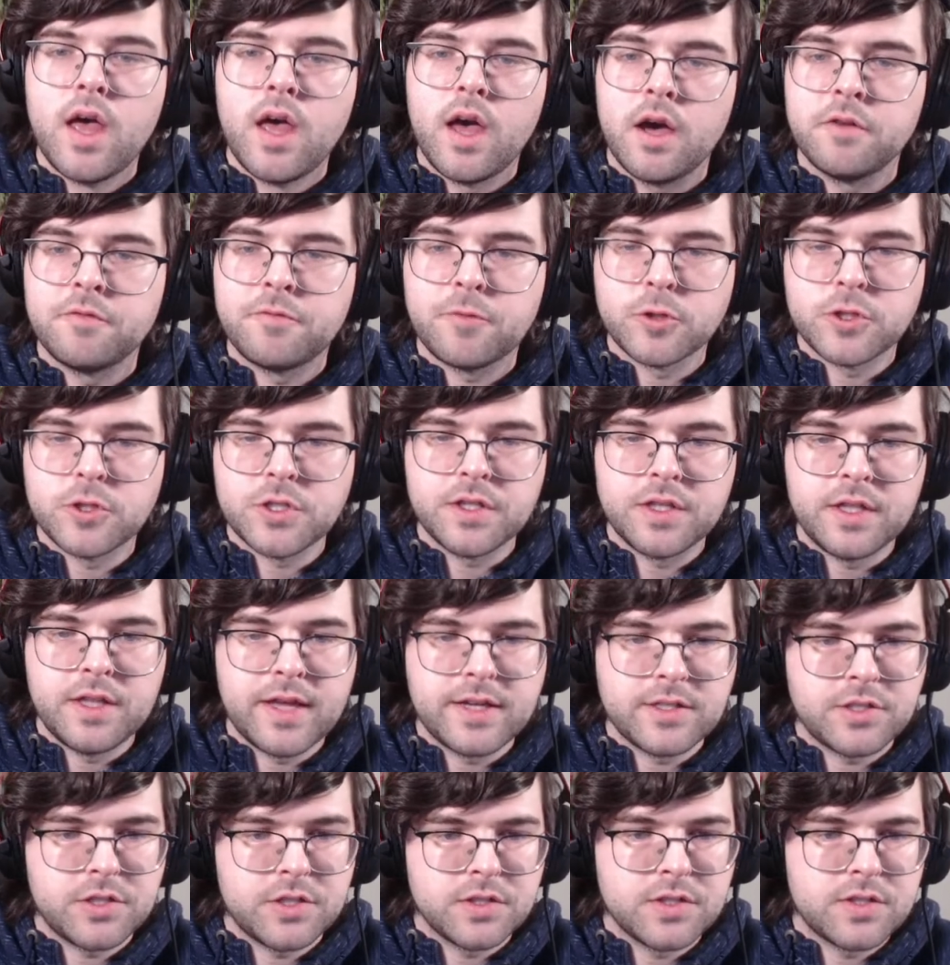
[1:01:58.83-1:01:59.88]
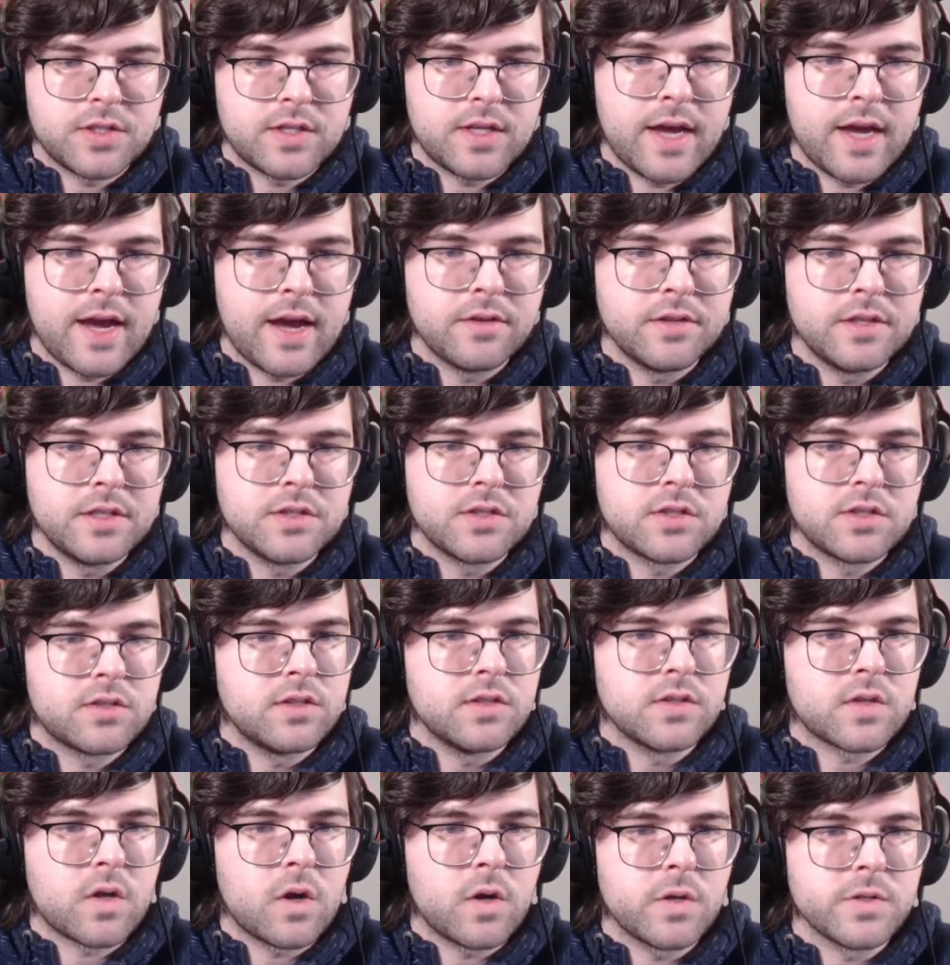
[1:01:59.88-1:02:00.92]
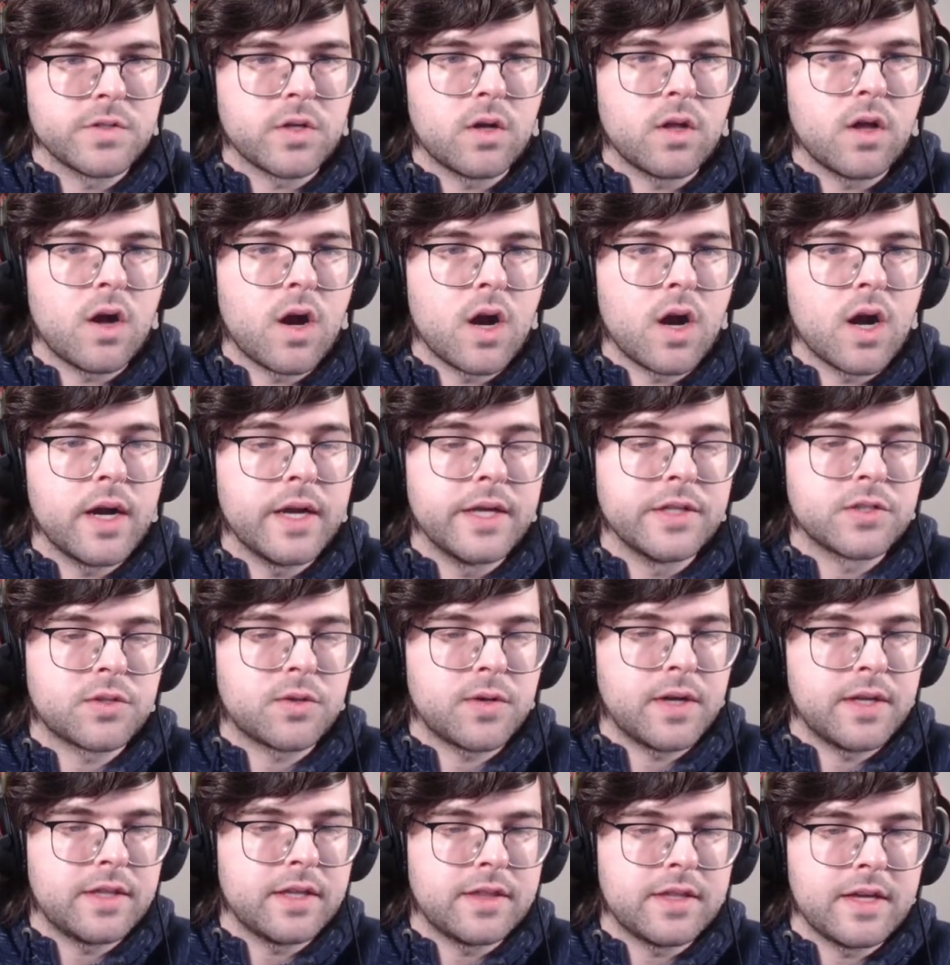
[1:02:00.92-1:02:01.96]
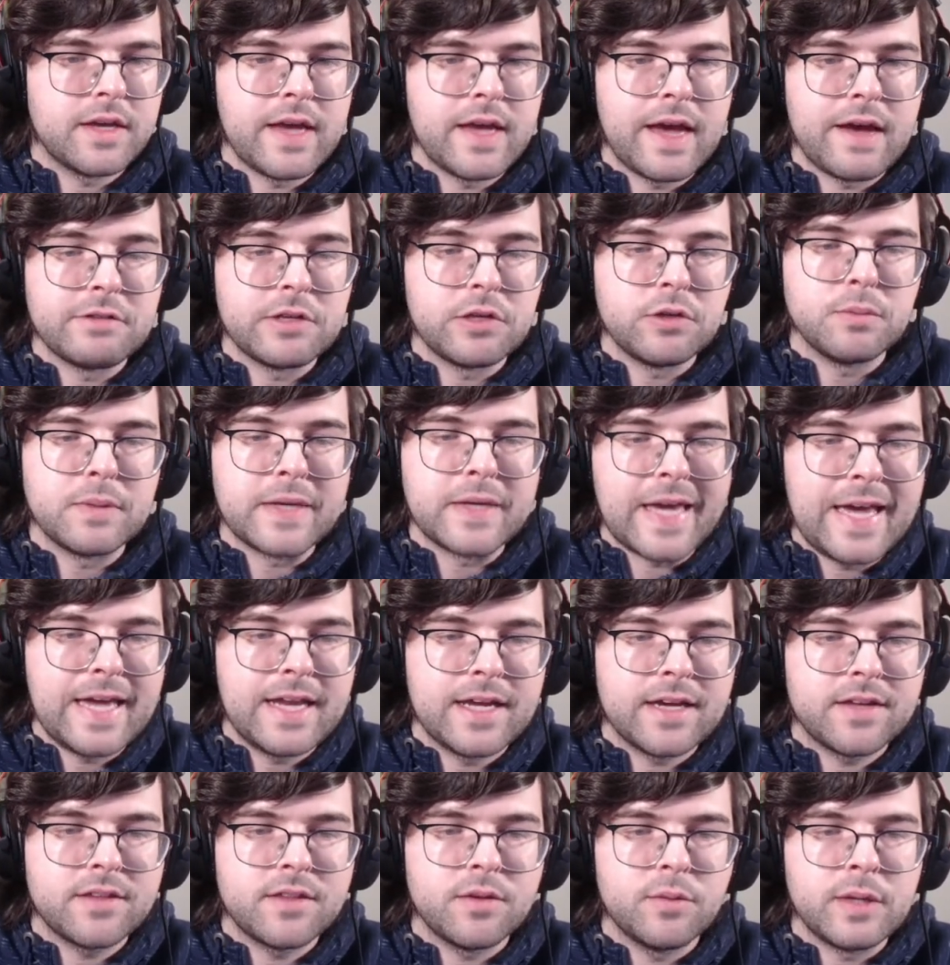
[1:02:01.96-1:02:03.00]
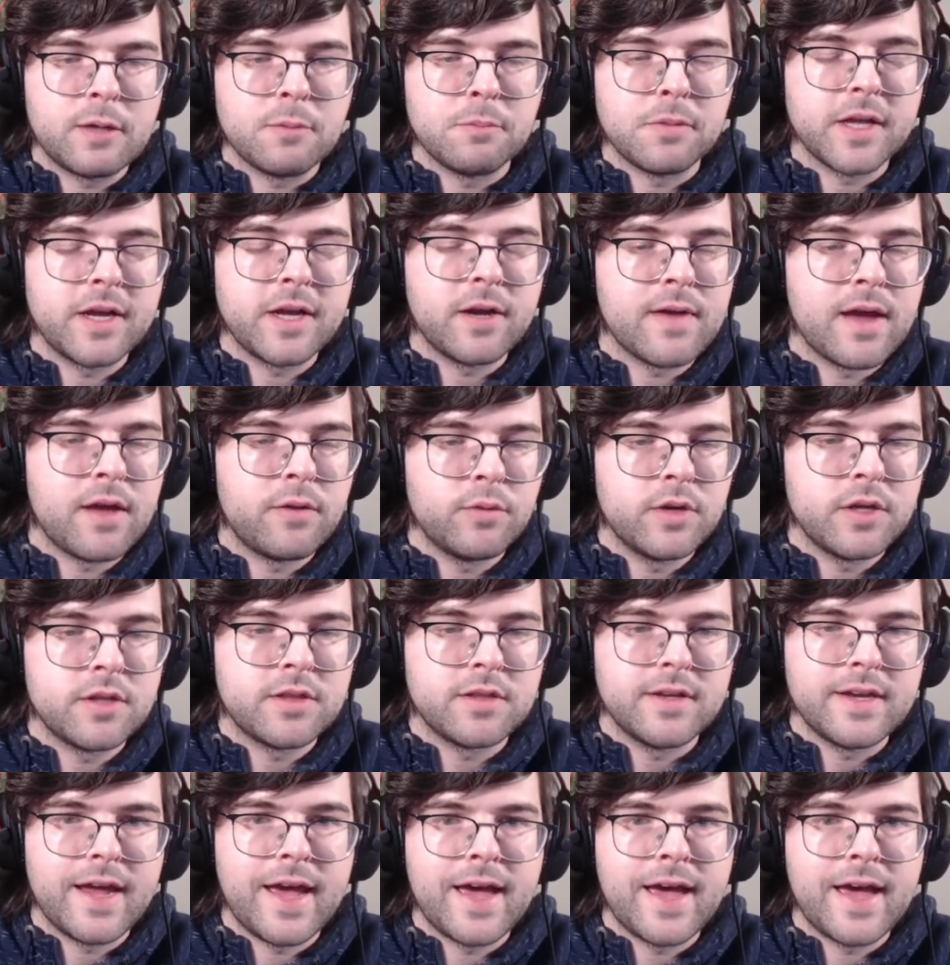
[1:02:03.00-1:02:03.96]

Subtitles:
unfortunately, that's just how these cards all are. It's great that they have a new mechanic that we can play around with and